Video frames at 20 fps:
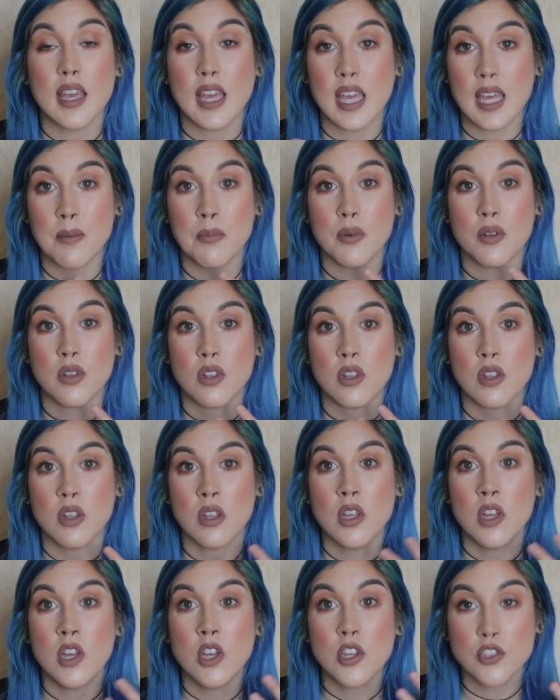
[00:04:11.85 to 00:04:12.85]

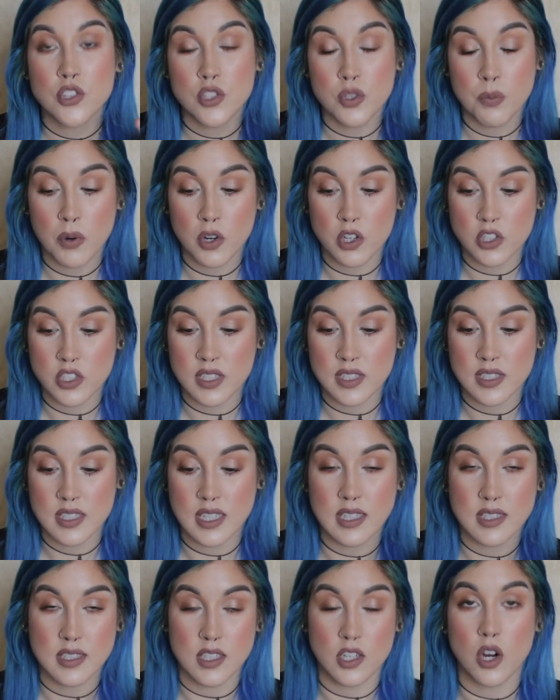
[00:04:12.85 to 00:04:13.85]
able to purchase
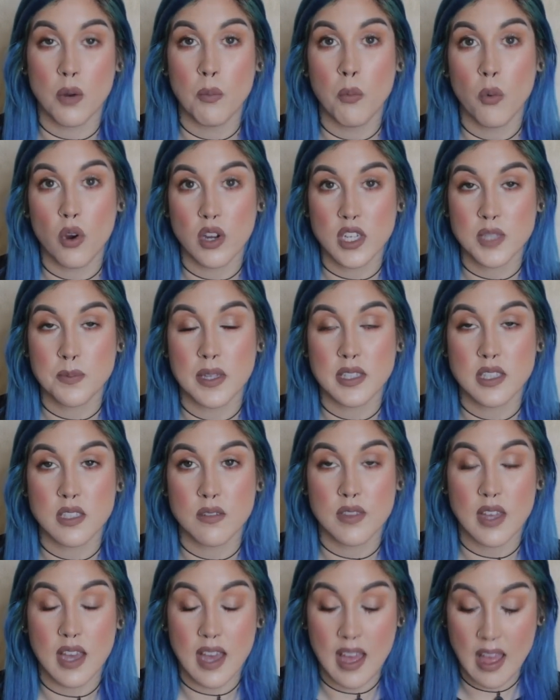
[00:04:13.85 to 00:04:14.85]
things that are more
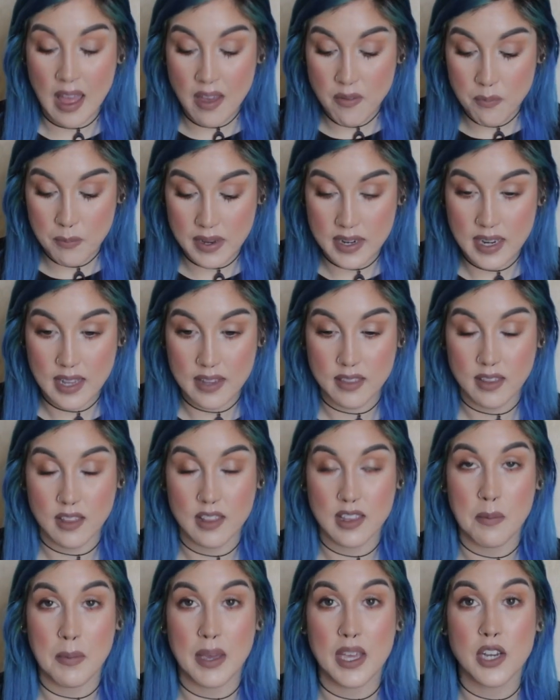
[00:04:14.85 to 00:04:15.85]
expensive that have been
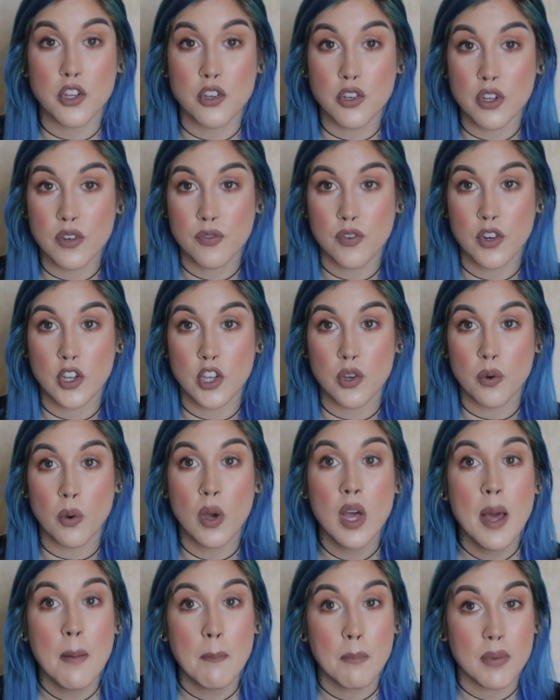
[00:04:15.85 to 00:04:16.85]
ethically made, good for you.